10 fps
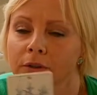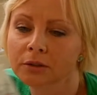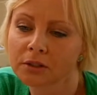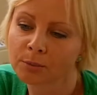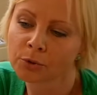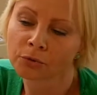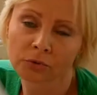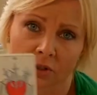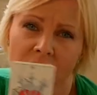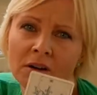In terms of
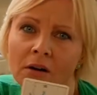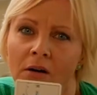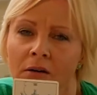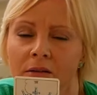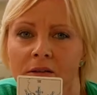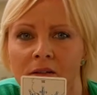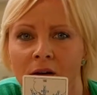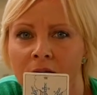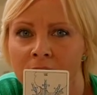this card is